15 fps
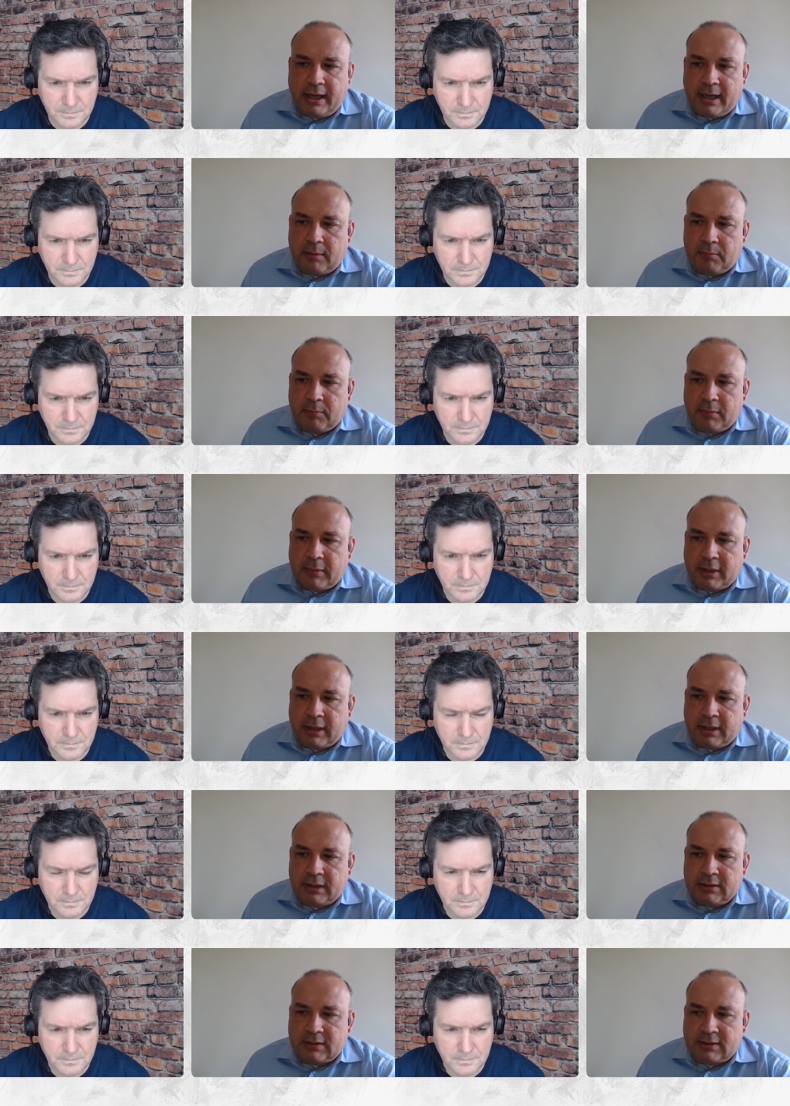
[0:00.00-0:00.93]
Speaker 1: um,
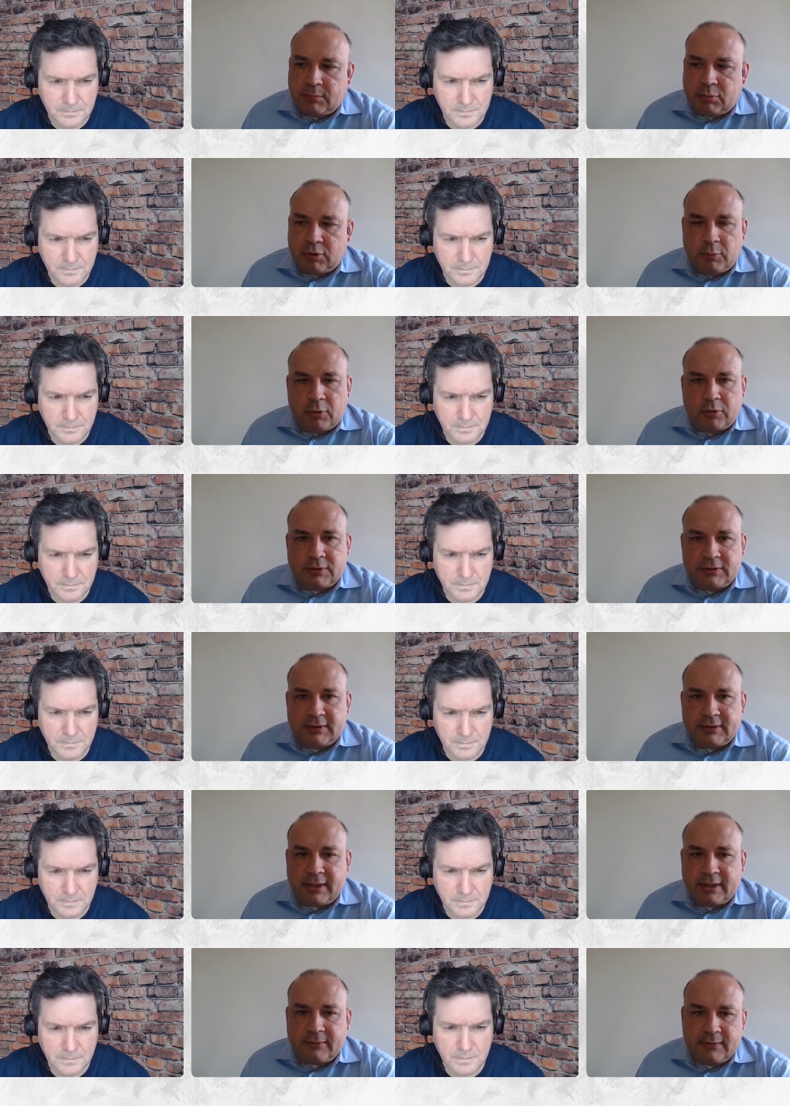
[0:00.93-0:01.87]
and the
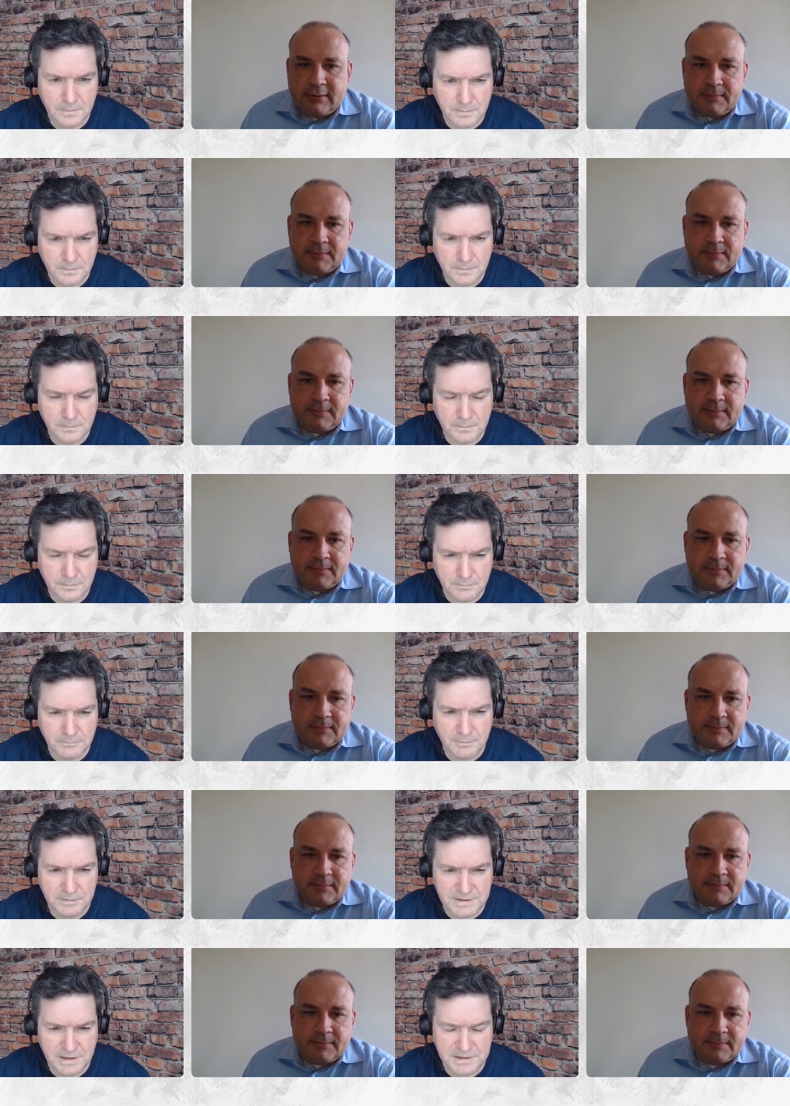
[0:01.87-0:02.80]
promotion stuff.
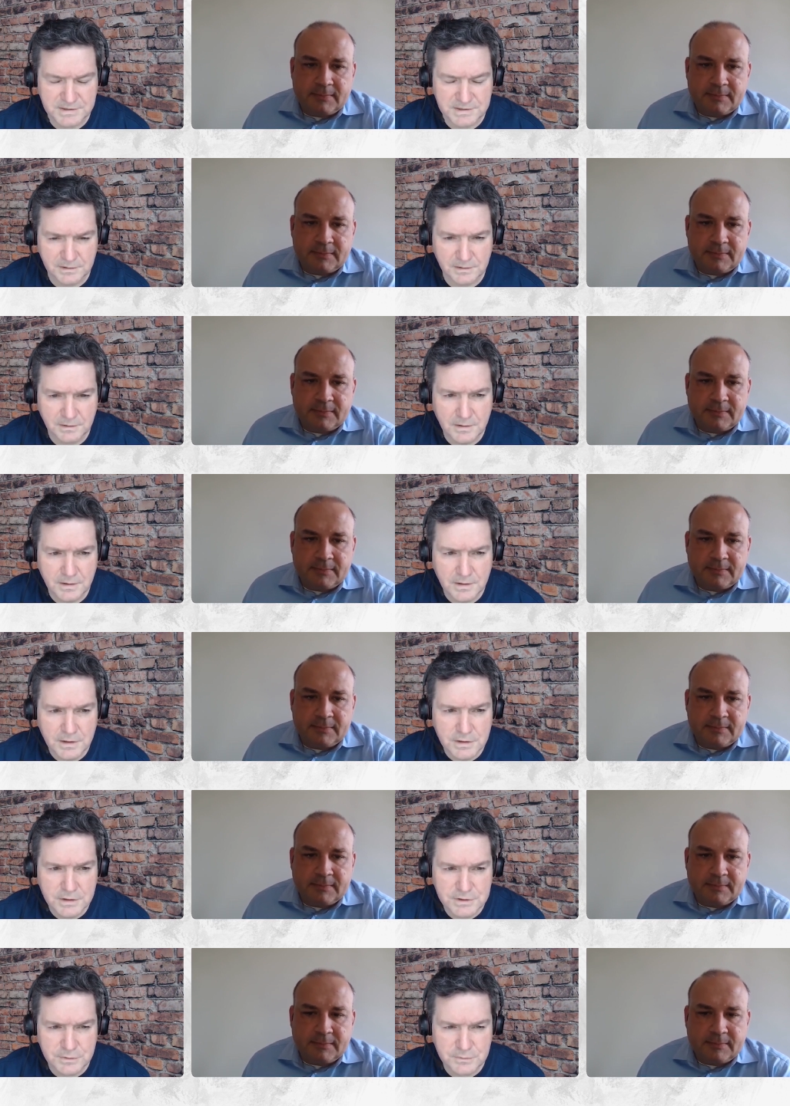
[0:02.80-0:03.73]
Speaker 2: Fantastic.
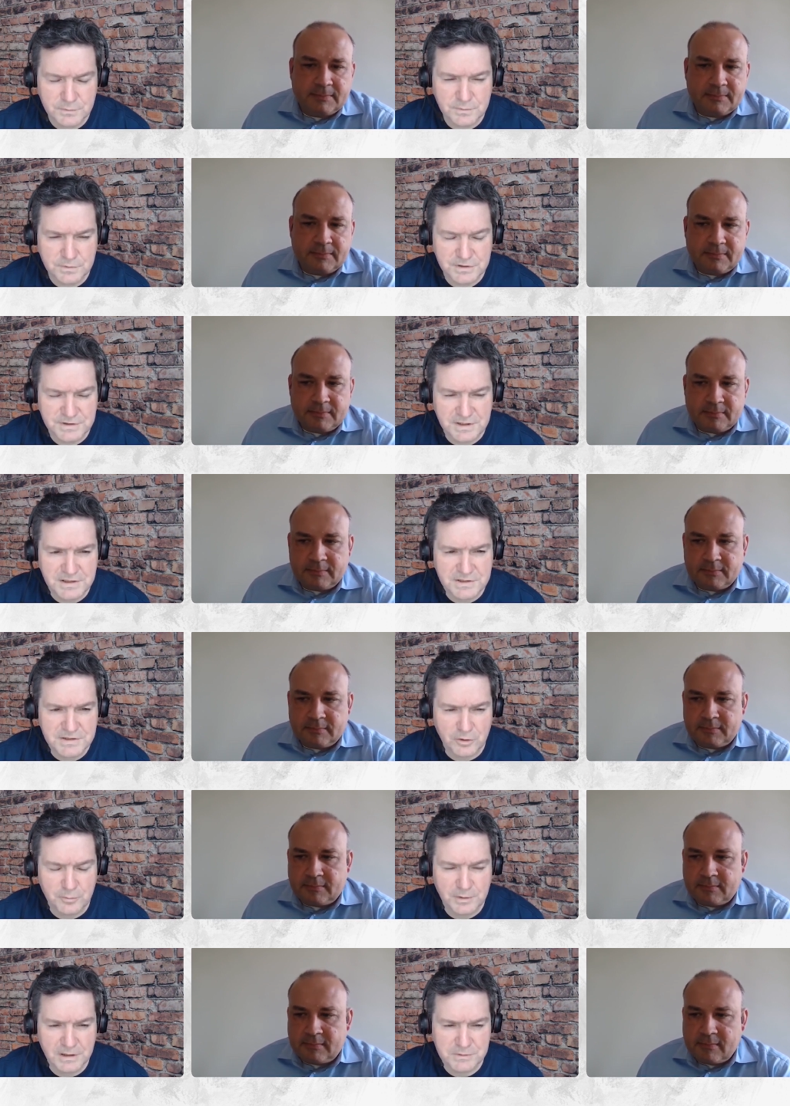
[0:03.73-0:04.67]
So
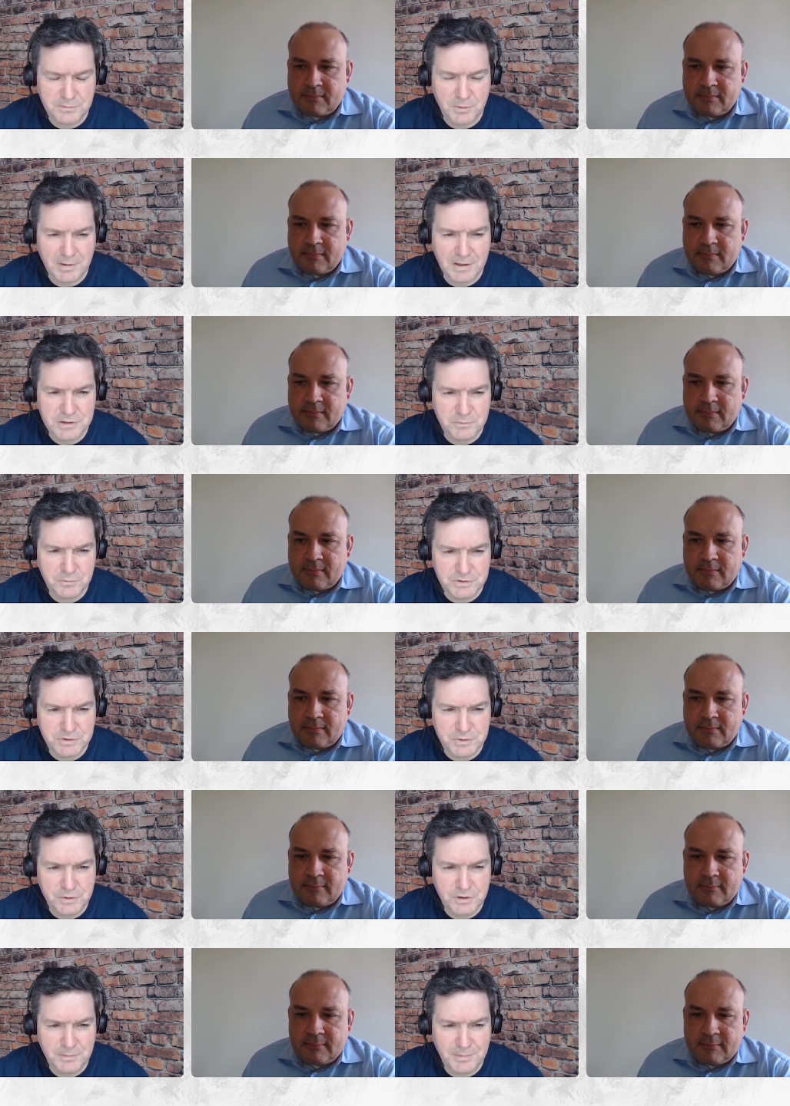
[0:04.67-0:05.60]
today's topic, as we
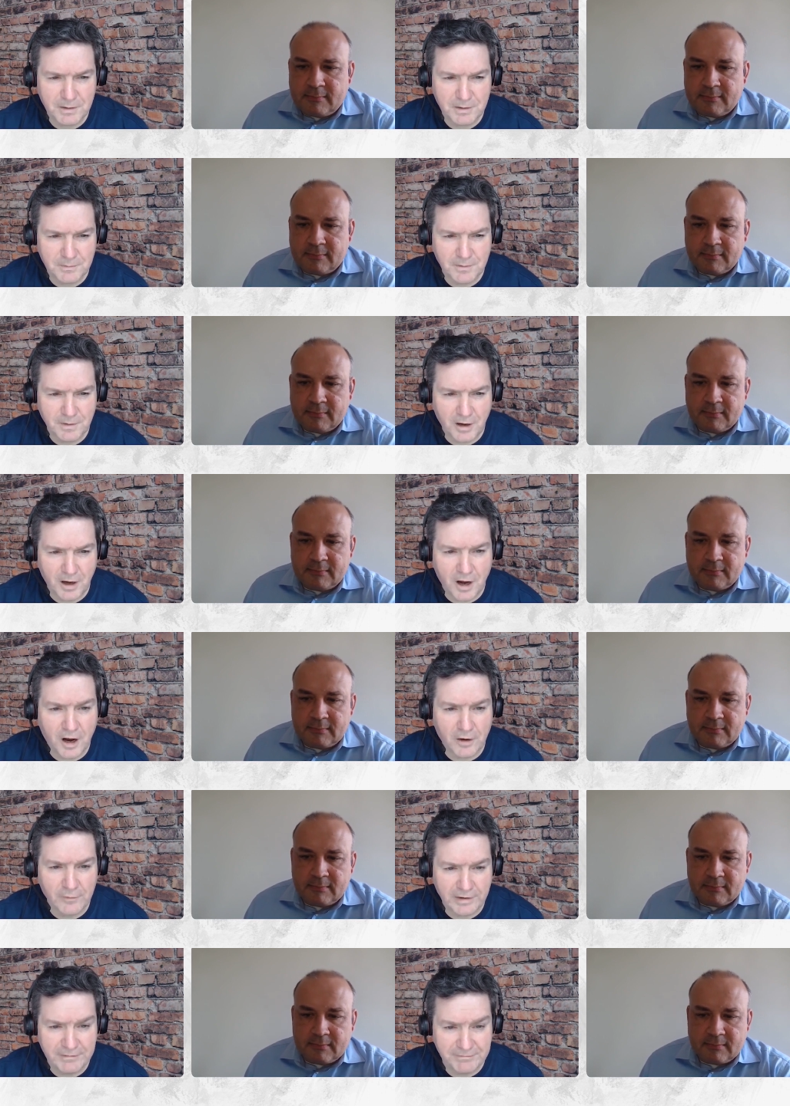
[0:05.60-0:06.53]
mentioned, we're talking about
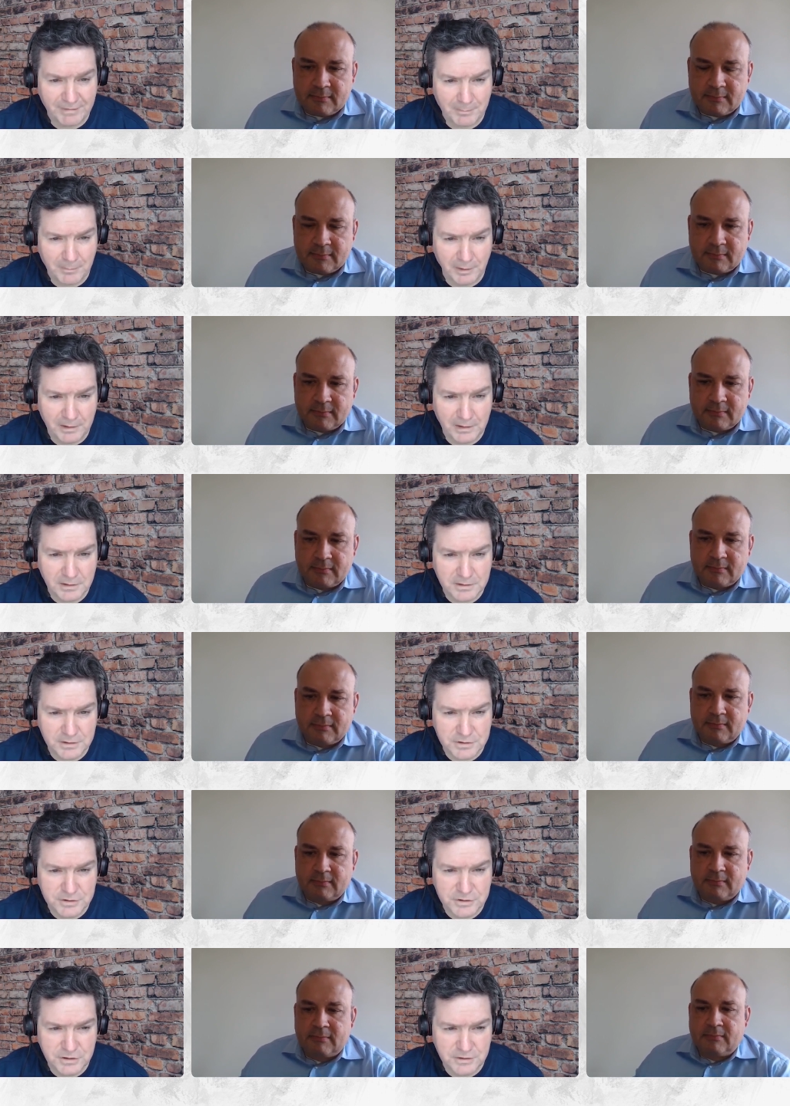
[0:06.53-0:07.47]
RA
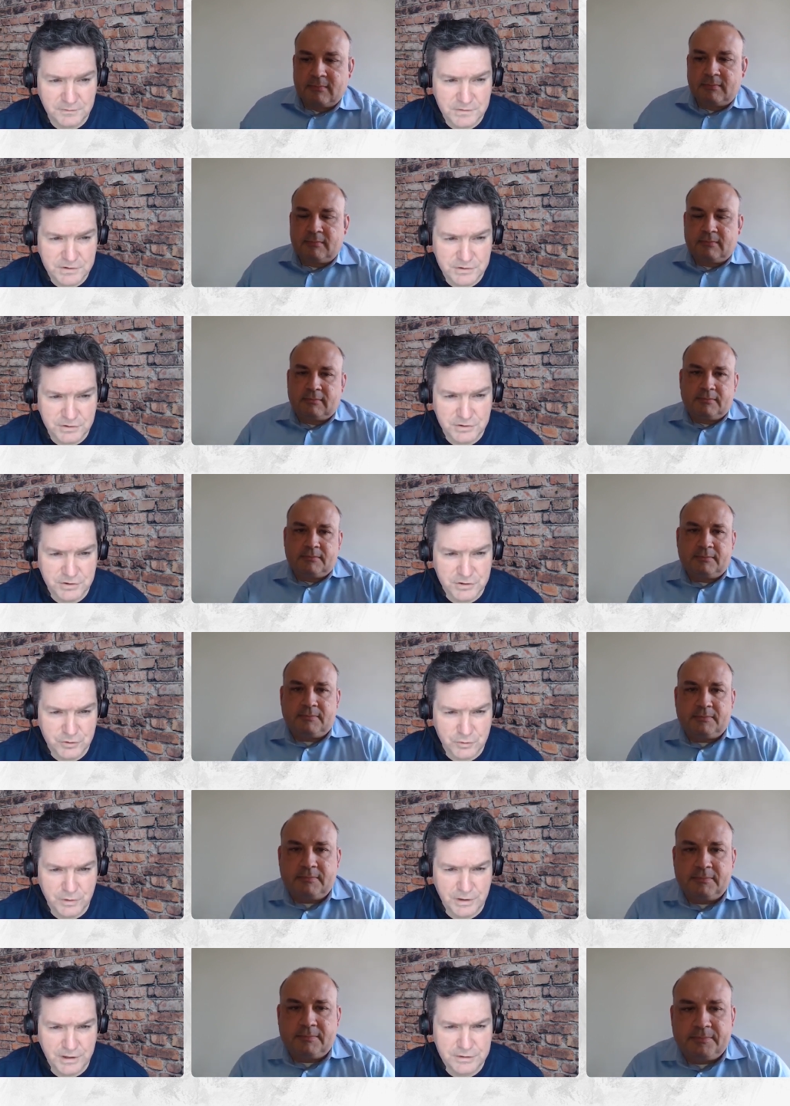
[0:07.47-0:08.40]
family. Could you give us
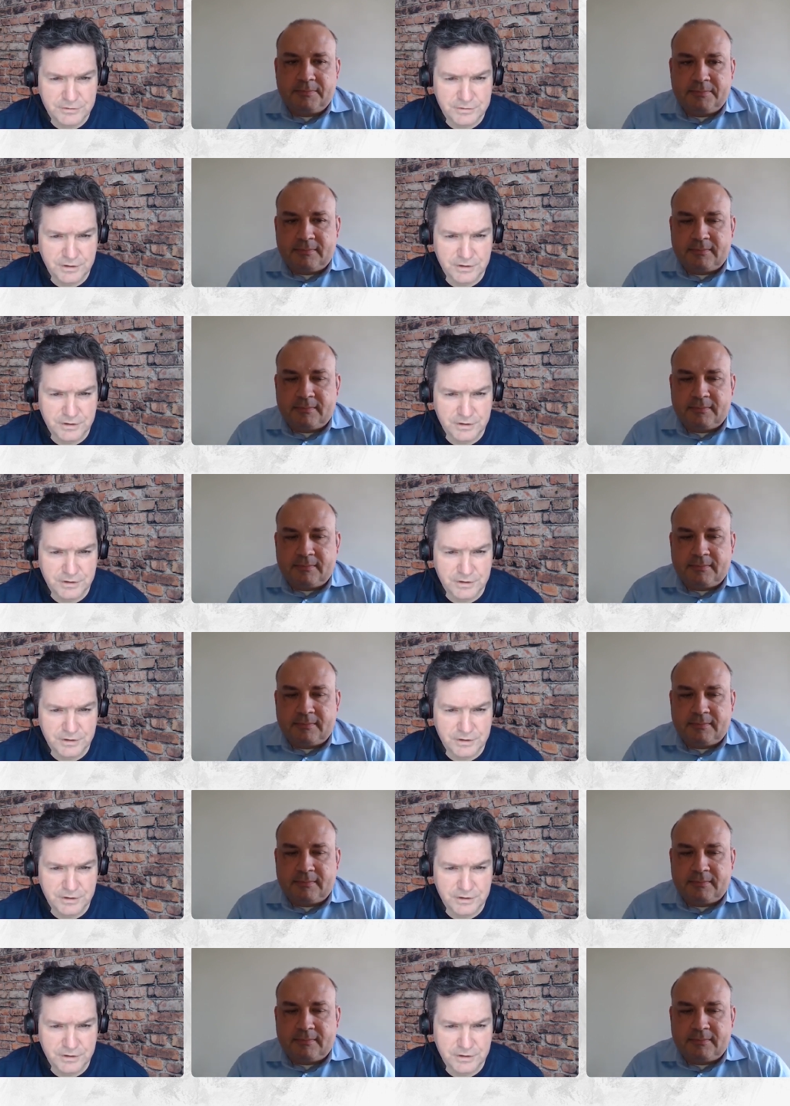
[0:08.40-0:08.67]
just a short